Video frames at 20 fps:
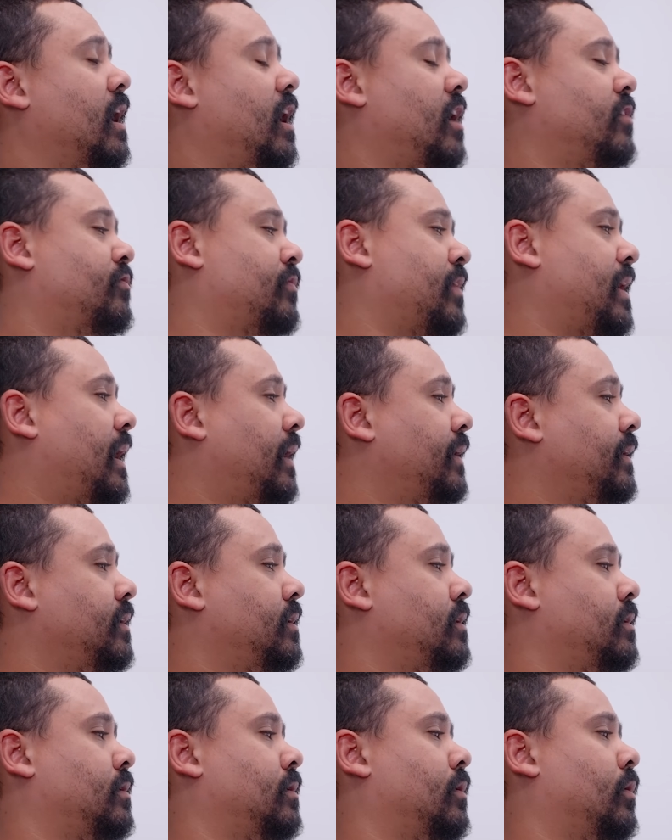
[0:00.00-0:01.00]
I've
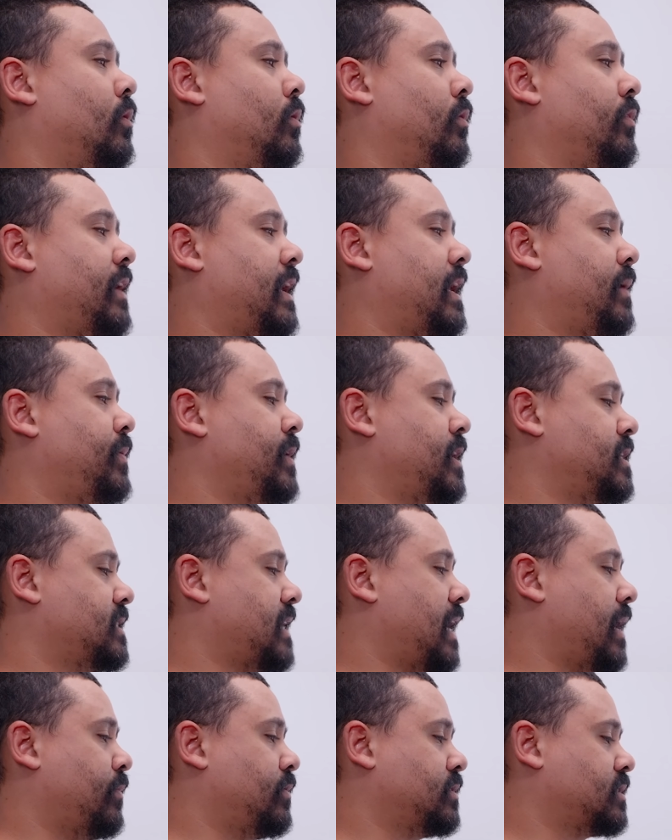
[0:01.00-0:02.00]
routed all the EPS
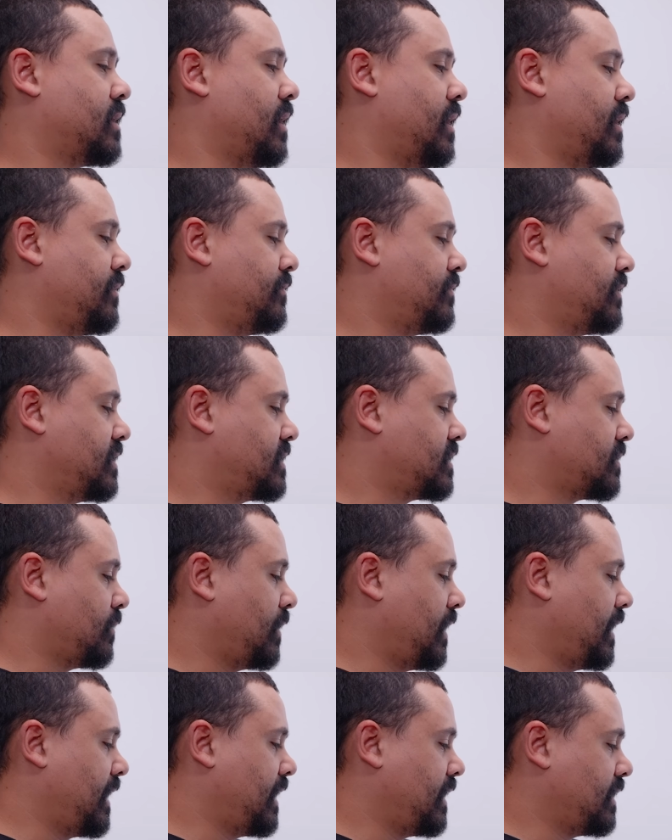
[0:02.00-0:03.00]
cables kind of this
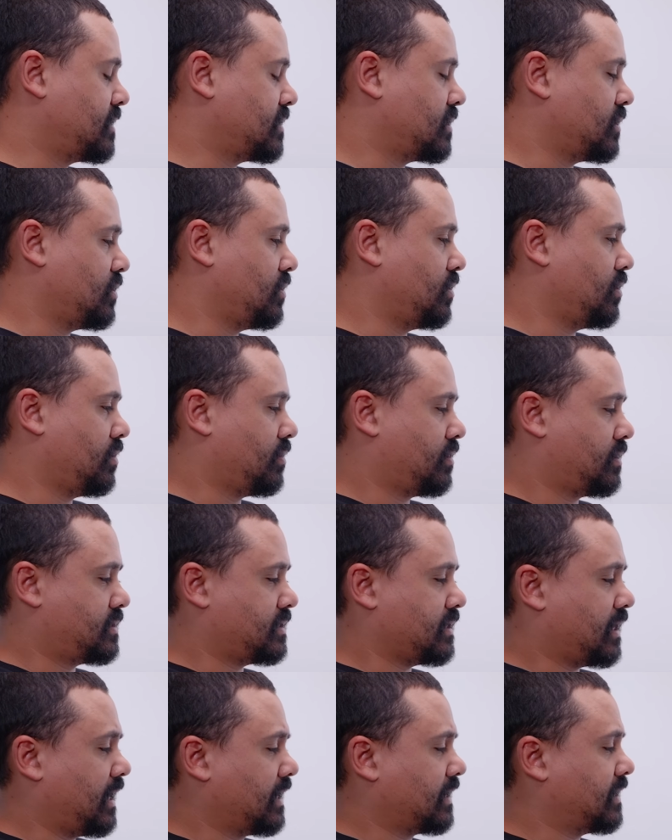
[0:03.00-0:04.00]
way to
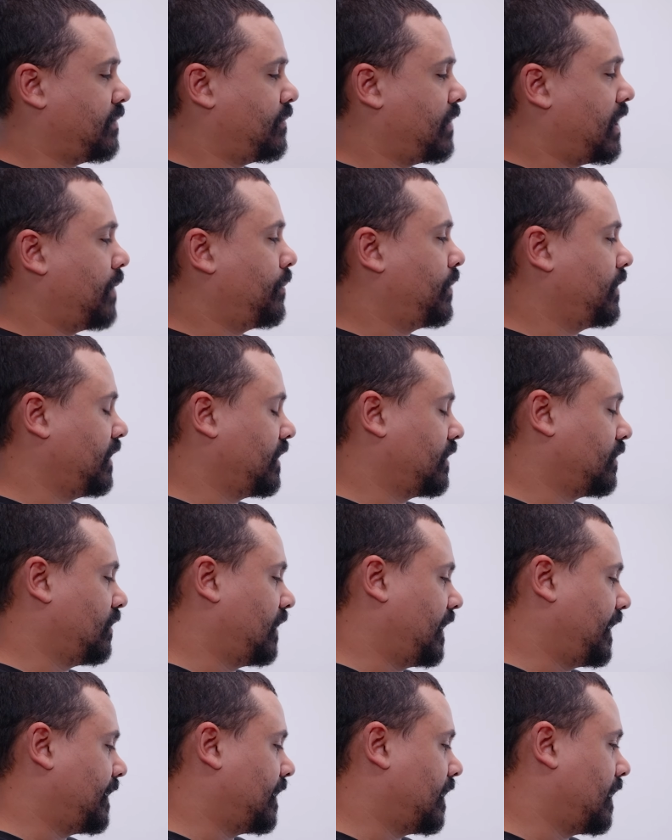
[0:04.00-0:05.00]
tuck them up a
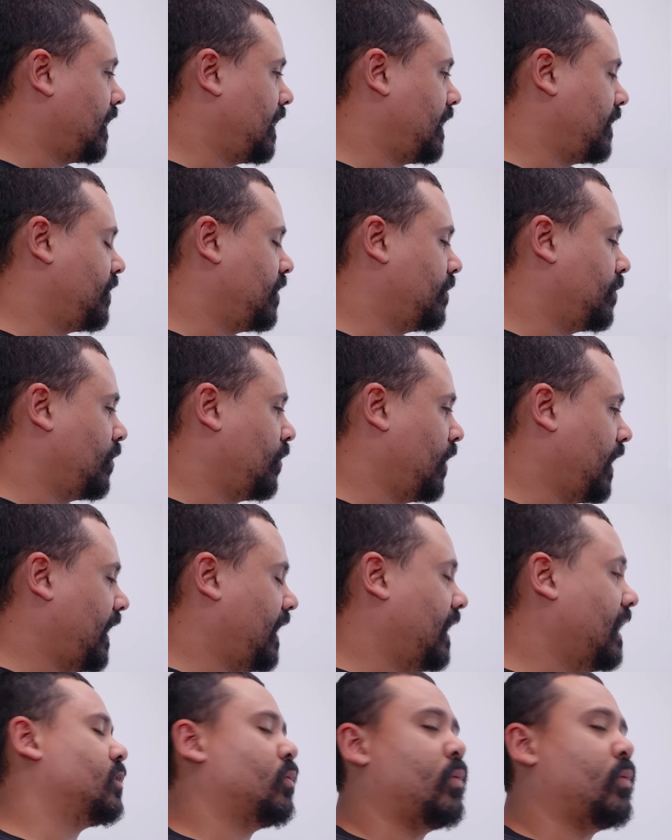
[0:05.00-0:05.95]
little and hide them away.